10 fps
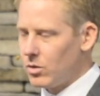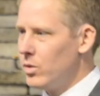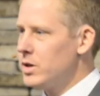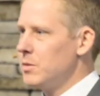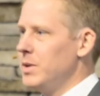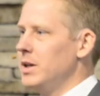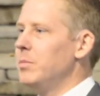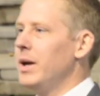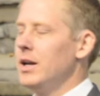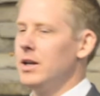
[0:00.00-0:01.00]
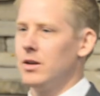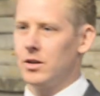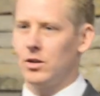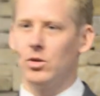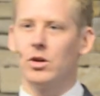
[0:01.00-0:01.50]
We should be depending
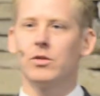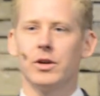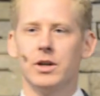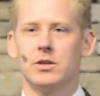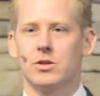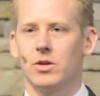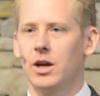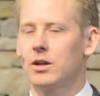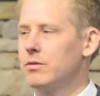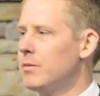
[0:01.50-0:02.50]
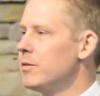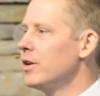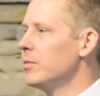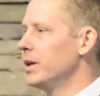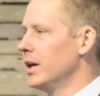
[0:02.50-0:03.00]
on the Lord for His strength from the
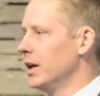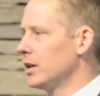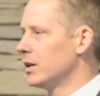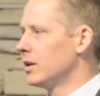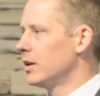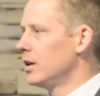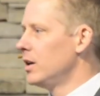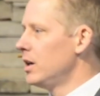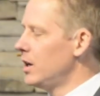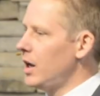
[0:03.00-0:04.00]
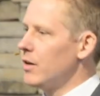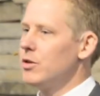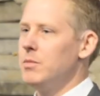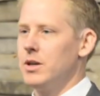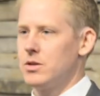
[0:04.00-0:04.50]
very beginning, in
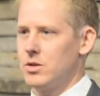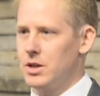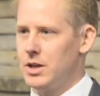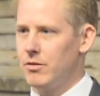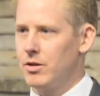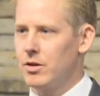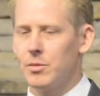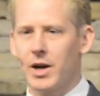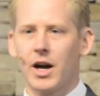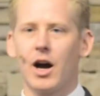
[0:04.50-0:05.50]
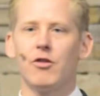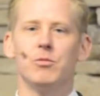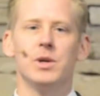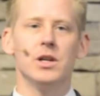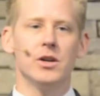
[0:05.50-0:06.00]
every ministry endeavor, no matter how
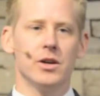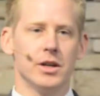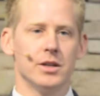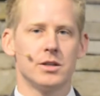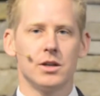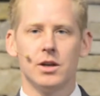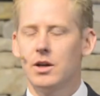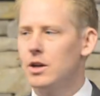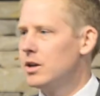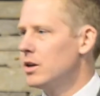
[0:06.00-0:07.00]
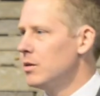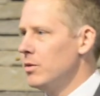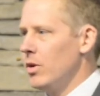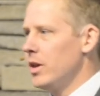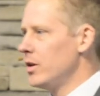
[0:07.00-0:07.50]
familiar it is.
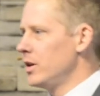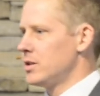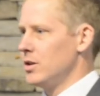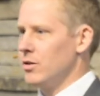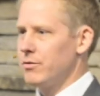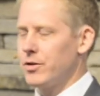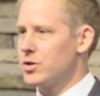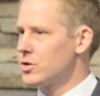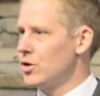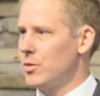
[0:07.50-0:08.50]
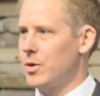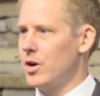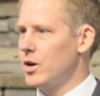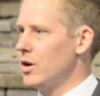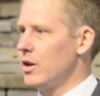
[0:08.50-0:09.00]
Whether it's your first sermon
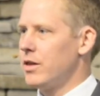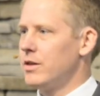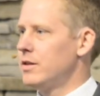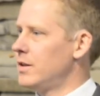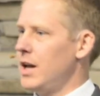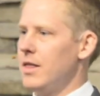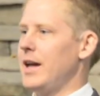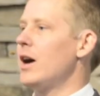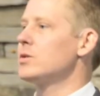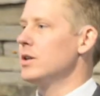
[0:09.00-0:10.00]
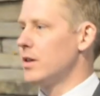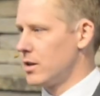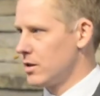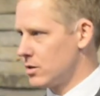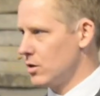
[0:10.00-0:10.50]
or your
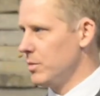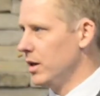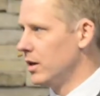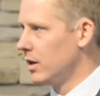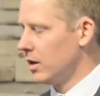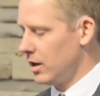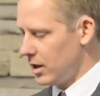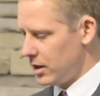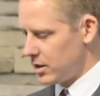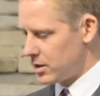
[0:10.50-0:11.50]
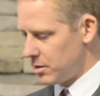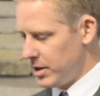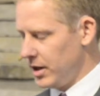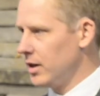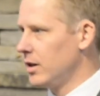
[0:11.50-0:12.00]
10,000th sermon, it needs to
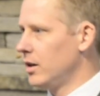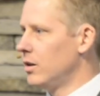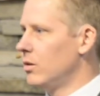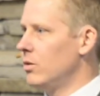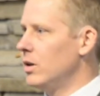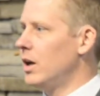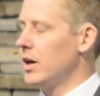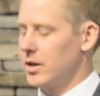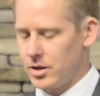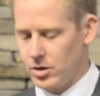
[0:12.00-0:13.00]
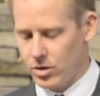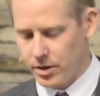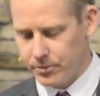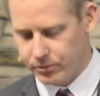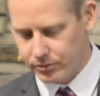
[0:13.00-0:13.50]
be relying on the Lord.